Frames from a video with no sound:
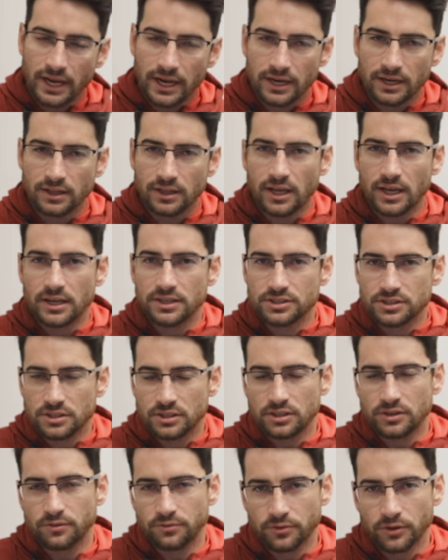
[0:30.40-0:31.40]
to
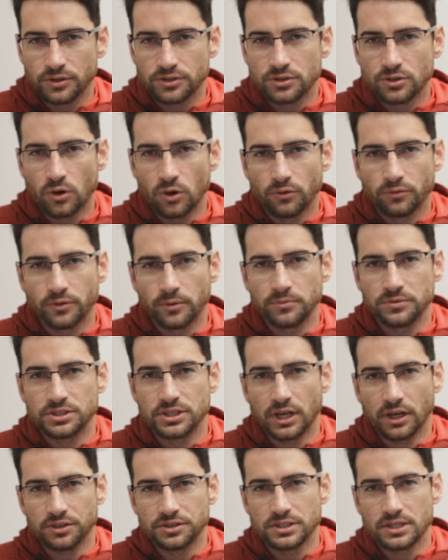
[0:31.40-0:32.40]
analyze the first goal from
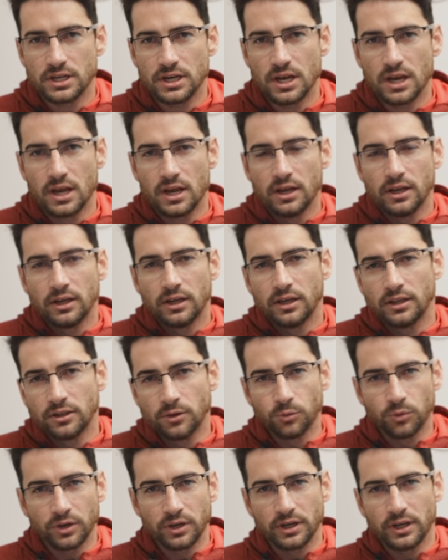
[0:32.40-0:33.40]
Chelsea, and
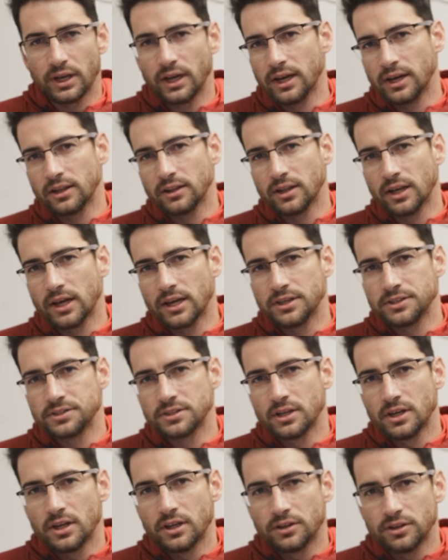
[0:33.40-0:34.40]
then we're going to
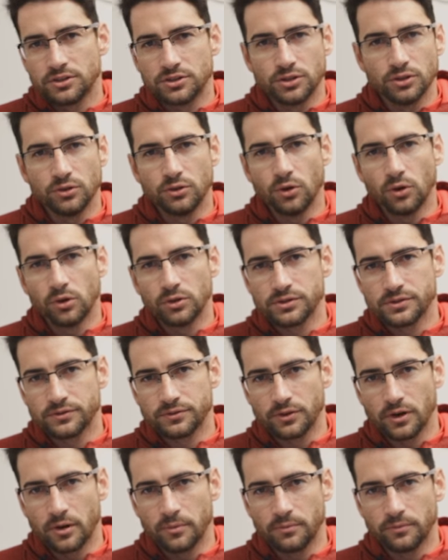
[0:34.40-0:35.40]
analyze the two goals
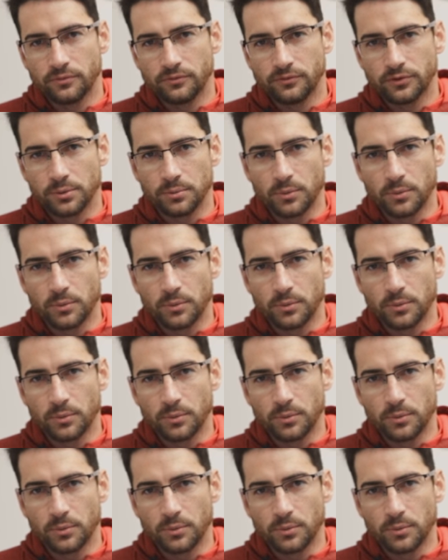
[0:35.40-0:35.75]
from